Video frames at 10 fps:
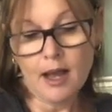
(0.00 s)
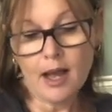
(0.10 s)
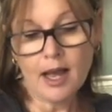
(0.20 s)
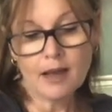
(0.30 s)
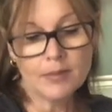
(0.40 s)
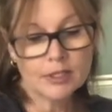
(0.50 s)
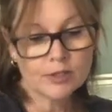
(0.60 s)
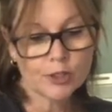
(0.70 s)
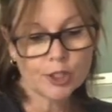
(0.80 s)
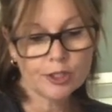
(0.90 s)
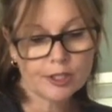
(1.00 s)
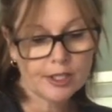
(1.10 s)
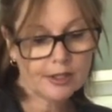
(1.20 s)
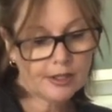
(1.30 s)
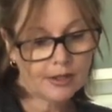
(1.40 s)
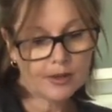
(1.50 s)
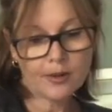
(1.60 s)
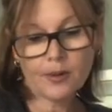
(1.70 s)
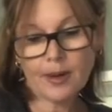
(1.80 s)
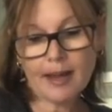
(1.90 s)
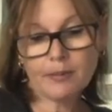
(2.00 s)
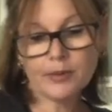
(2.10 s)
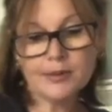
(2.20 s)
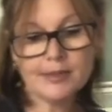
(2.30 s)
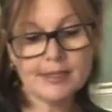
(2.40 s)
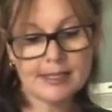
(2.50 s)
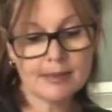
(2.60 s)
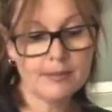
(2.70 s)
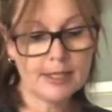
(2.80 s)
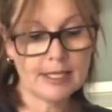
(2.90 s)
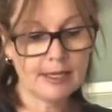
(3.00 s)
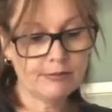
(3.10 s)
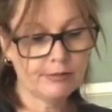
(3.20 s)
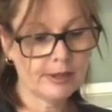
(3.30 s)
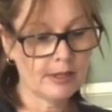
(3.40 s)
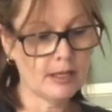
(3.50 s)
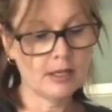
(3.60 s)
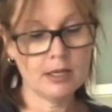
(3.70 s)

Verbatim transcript: almonds or sugar or apples and somebody left with none.